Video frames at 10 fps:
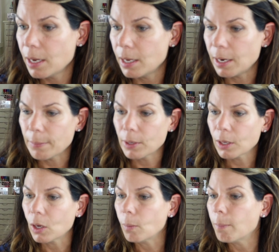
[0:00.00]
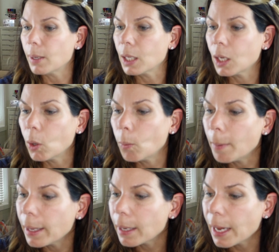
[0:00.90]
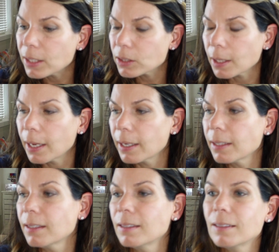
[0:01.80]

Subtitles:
and I'm gonna go below my lash line.